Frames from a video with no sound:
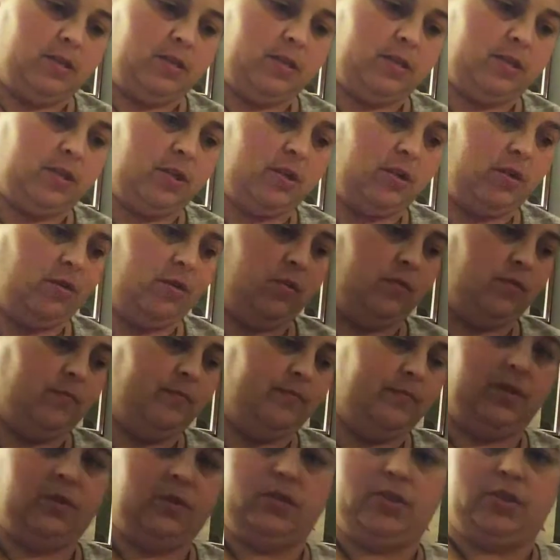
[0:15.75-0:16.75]

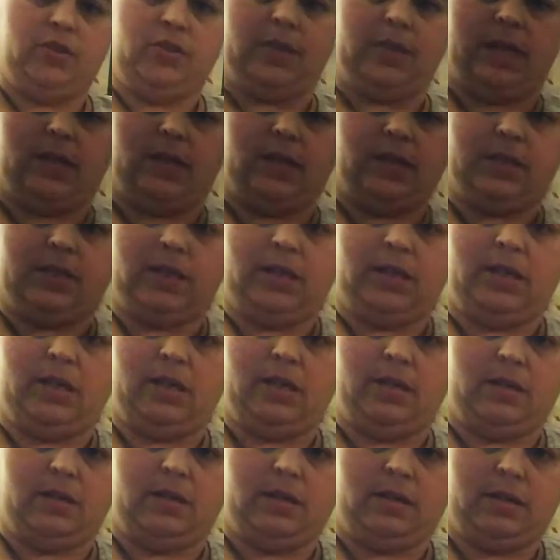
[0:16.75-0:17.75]
So you do
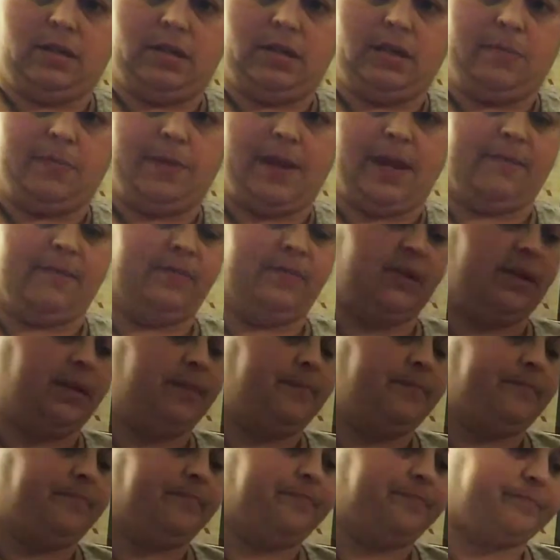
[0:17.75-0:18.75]
get a
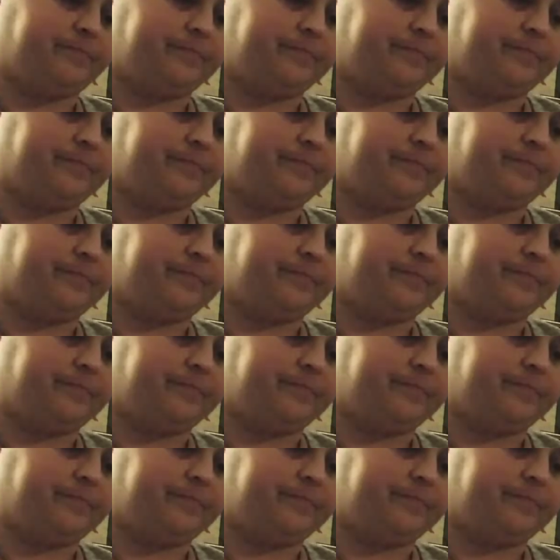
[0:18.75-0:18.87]
pamphlet